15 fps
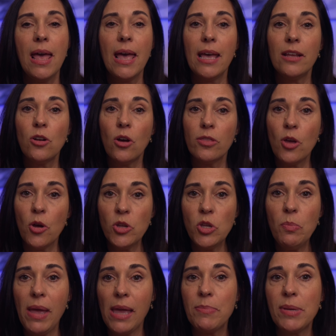And although you
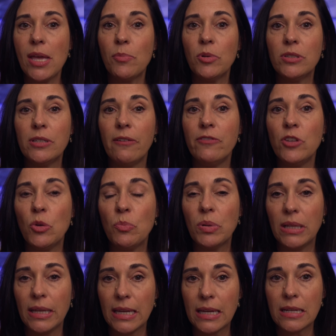may be able to view
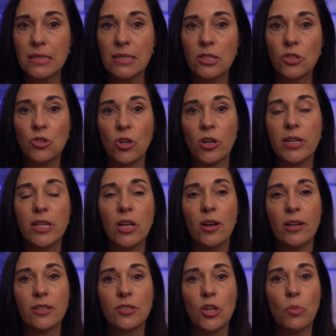plans starting
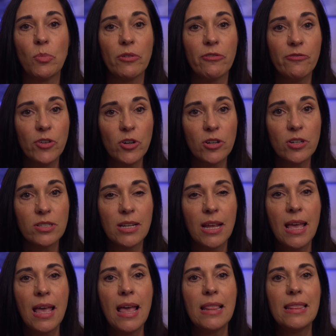October 1st,
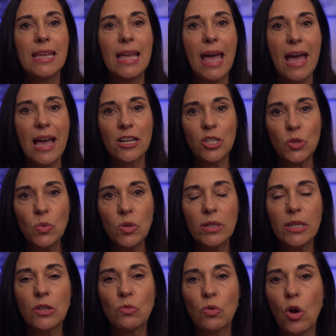the actual
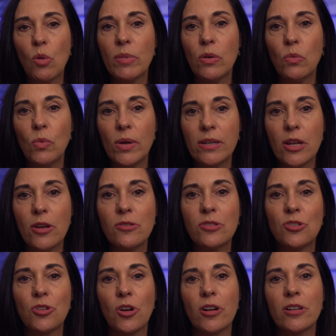enrollment window
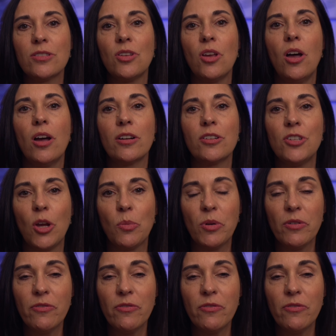starts October